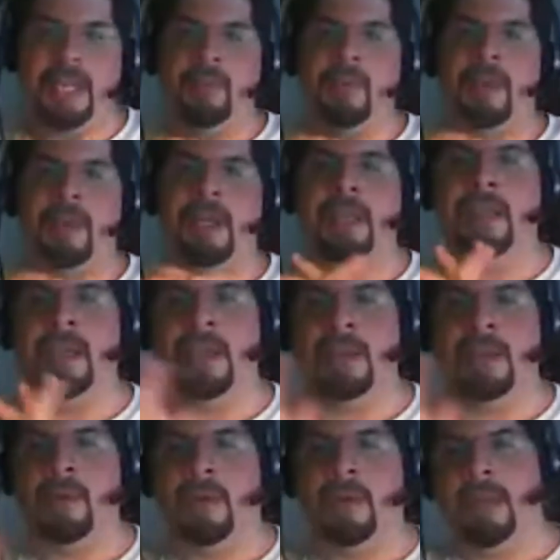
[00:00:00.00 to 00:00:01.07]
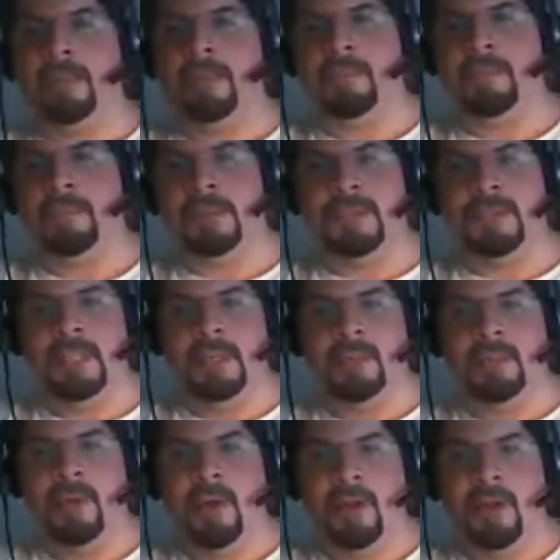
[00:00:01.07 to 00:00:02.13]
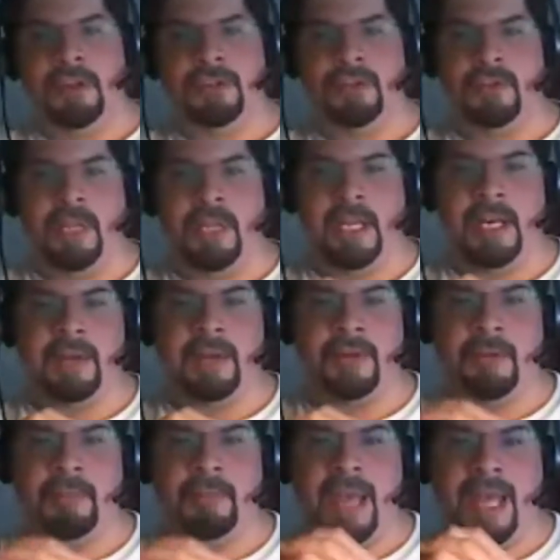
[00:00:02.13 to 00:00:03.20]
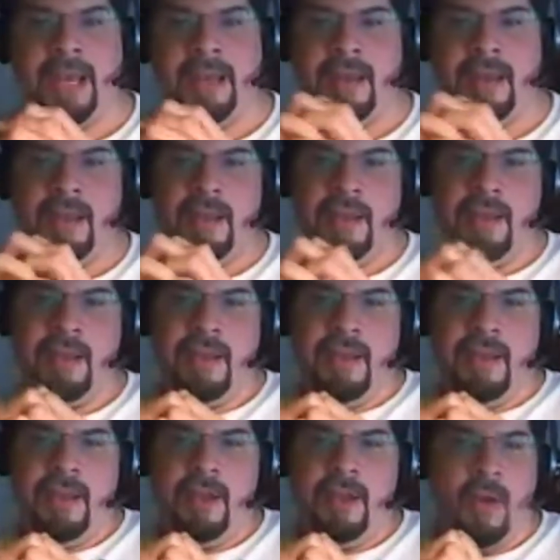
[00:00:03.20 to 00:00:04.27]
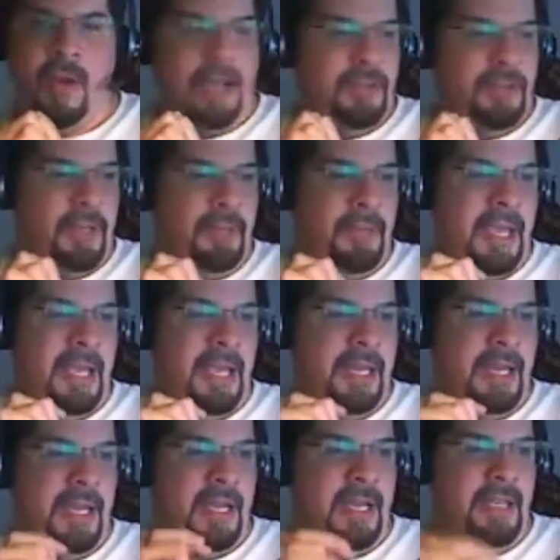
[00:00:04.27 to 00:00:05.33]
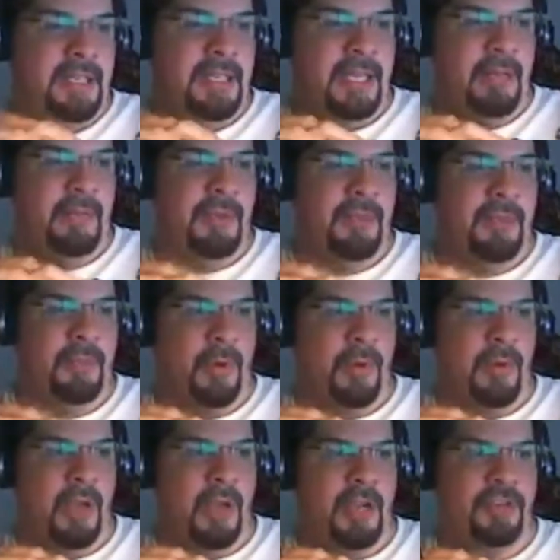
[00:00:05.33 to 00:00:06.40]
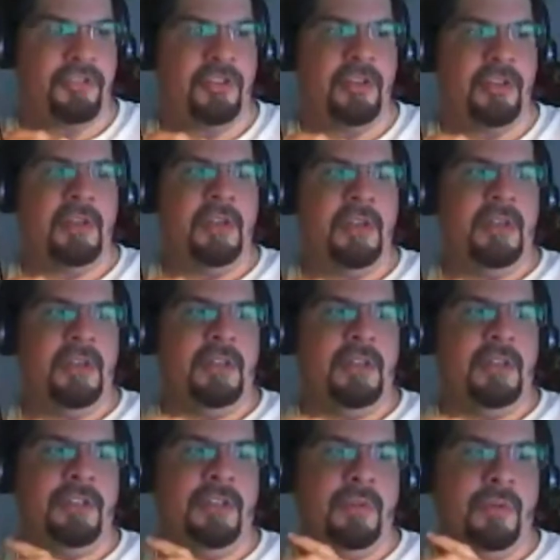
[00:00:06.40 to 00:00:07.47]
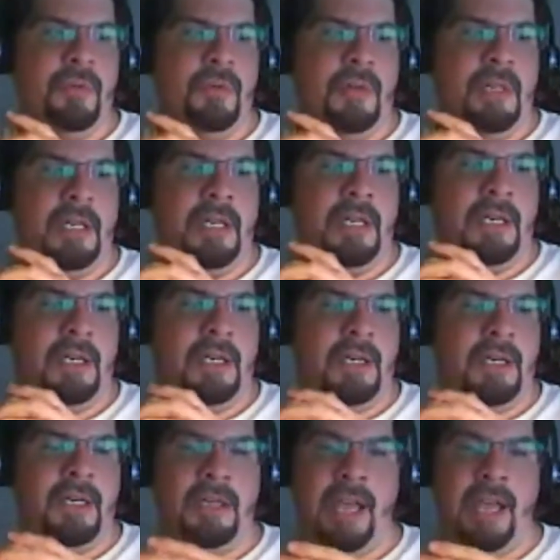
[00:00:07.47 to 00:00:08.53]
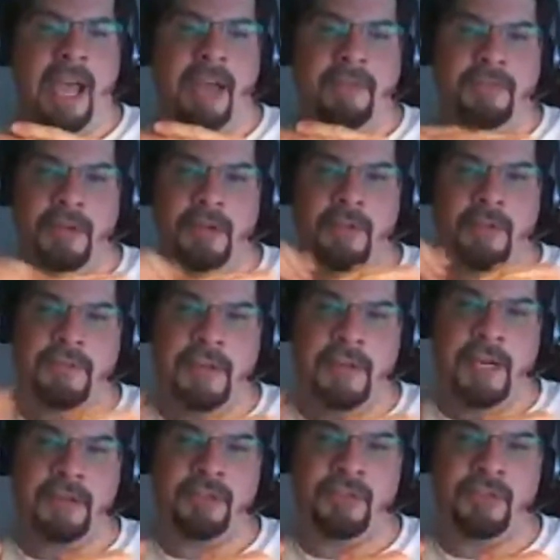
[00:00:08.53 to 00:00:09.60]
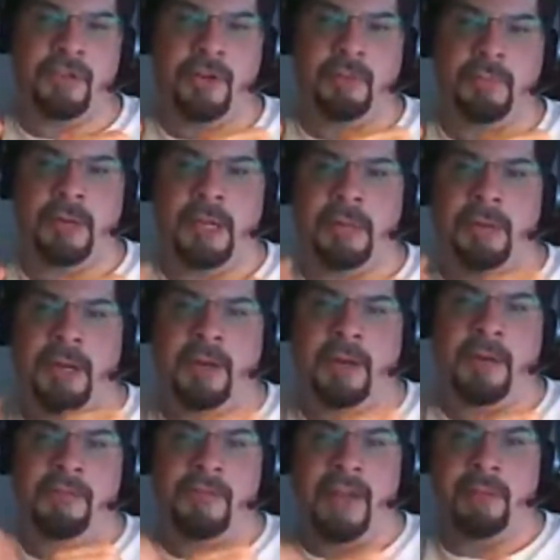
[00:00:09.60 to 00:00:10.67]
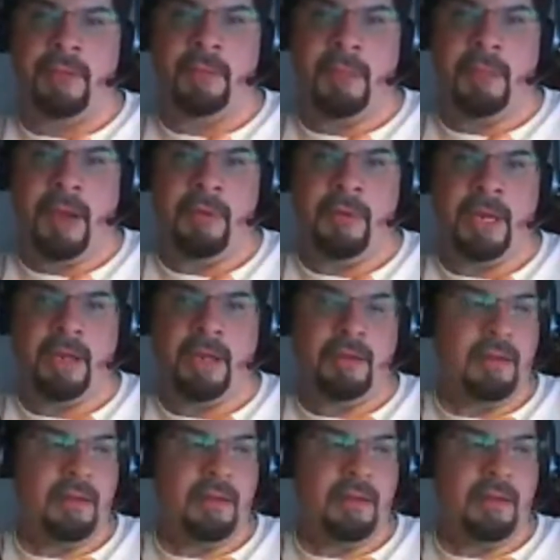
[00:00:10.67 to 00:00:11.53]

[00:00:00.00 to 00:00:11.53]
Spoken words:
when you came to see Rogosh to lay down your bet, you actually made a deal with Rogosh to, after you finish your preliminary fight with Merrick,